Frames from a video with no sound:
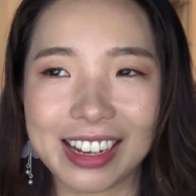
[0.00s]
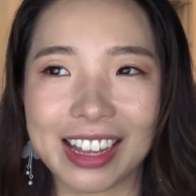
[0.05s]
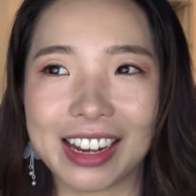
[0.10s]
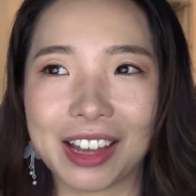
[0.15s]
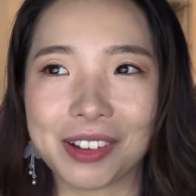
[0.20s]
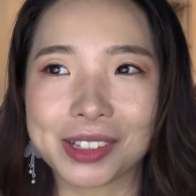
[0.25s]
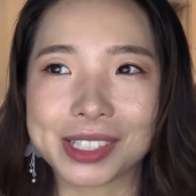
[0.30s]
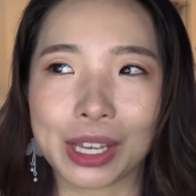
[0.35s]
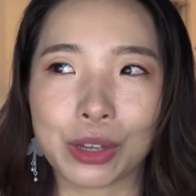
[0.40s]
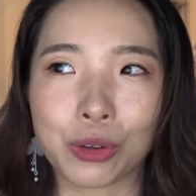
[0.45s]
And
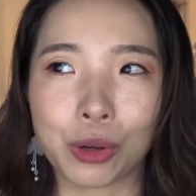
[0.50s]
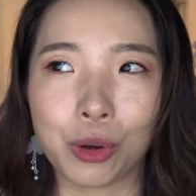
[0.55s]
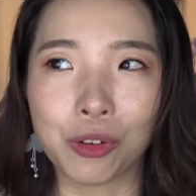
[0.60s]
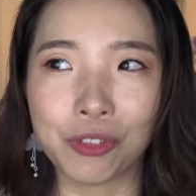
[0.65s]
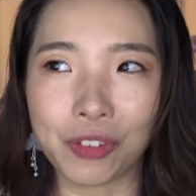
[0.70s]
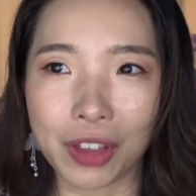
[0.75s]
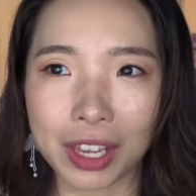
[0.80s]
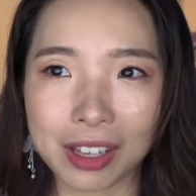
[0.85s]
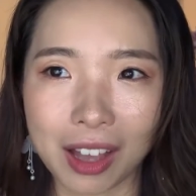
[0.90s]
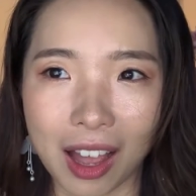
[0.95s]
I was like, oh,
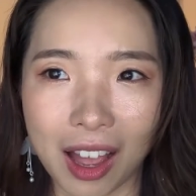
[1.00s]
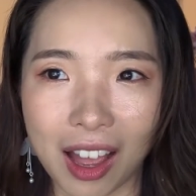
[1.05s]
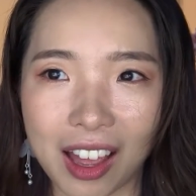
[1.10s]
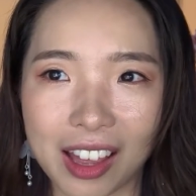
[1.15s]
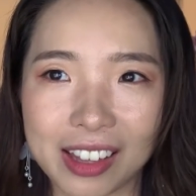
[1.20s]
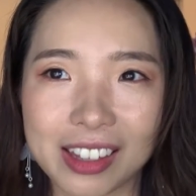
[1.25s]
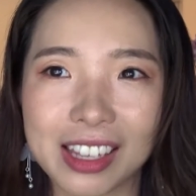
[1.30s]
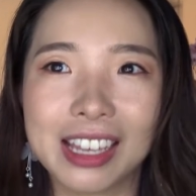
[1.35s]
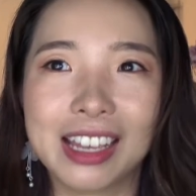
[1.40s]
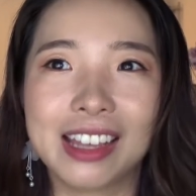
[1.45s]
thank
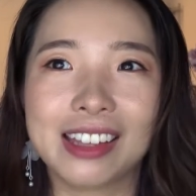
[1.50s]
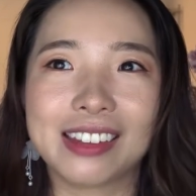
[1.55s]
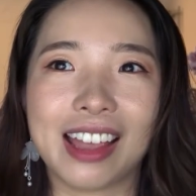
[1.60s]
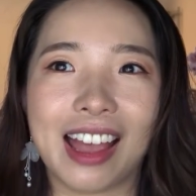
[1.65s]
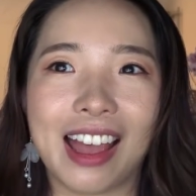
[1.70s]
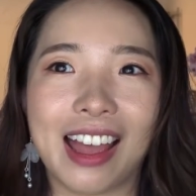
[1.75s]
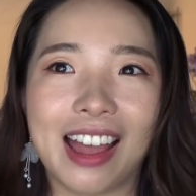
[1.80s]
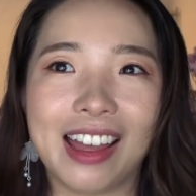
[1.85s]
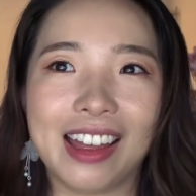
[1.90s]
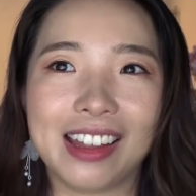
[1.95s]
God
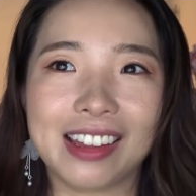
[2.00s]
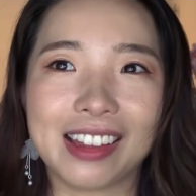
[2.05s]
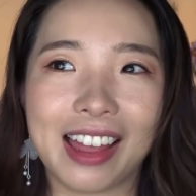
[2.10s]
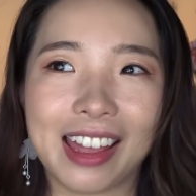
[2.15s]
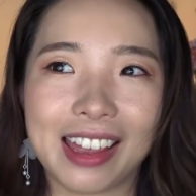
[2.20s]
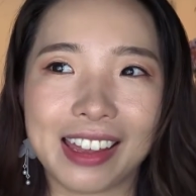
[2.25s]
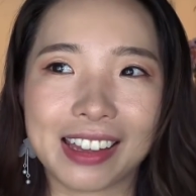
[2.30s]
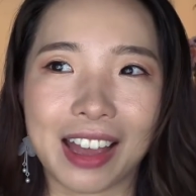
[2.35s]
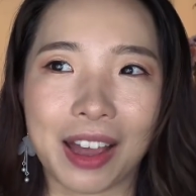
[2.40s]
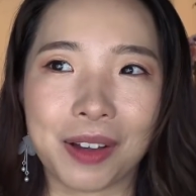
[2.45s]
that
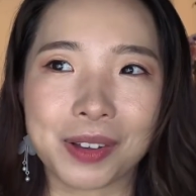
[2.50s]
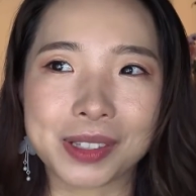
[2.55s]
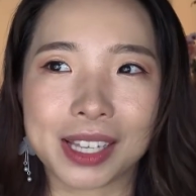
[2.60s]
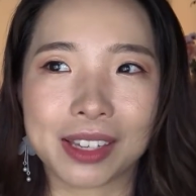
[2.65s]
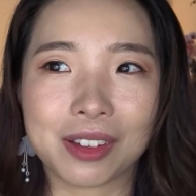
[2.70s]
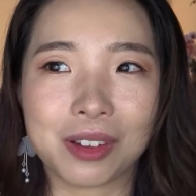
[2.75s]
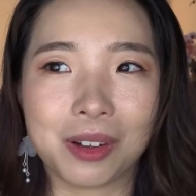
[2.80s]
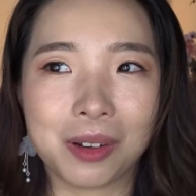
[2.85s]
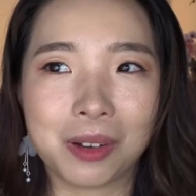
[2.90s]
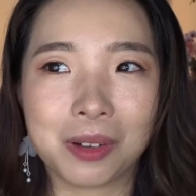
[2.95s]
like I was
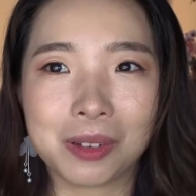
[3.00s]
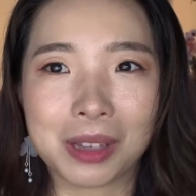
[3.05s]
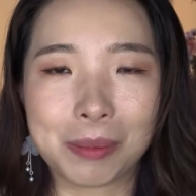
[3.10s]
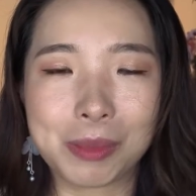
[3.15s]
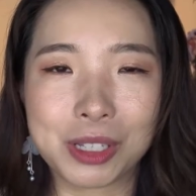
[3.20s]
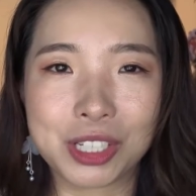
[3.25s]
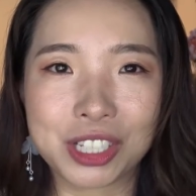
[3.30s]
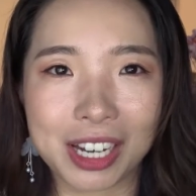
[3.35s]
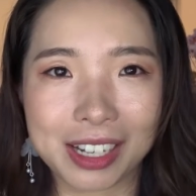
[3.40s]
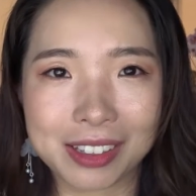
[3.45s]
like, oh, let
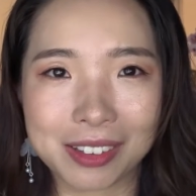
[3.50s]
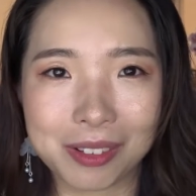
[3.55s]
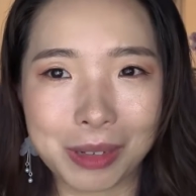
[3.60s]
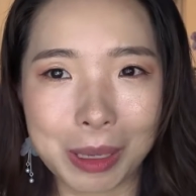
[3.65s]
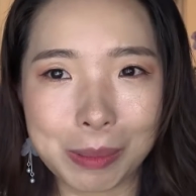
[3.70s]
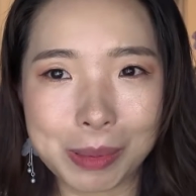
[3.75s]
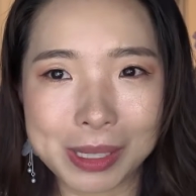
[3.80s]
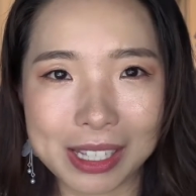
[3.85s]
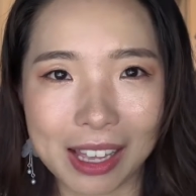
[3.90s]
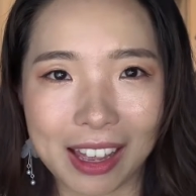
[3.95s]
me check the
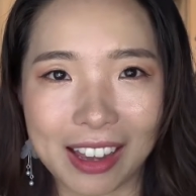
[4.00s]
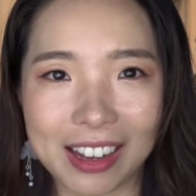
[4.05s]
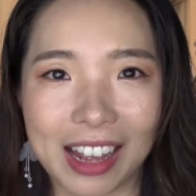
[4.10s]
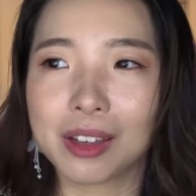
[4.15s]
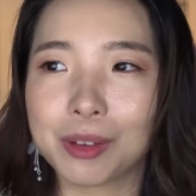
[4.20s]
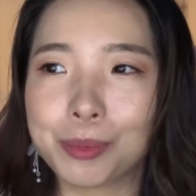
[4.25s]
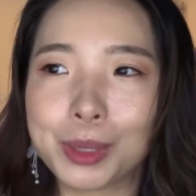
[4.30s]
website.